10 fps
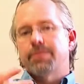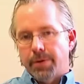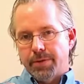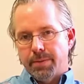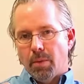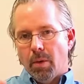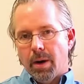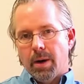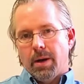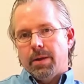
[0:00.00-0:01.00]

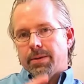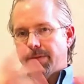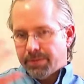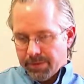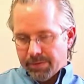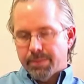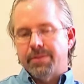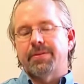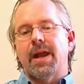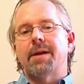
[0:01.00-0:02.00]
Furthermore, the
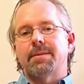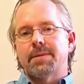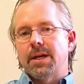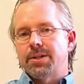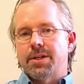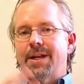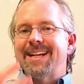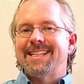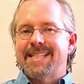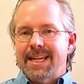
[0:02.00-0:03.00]
systems of adaptation
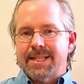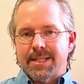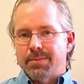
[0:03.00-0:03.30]
exist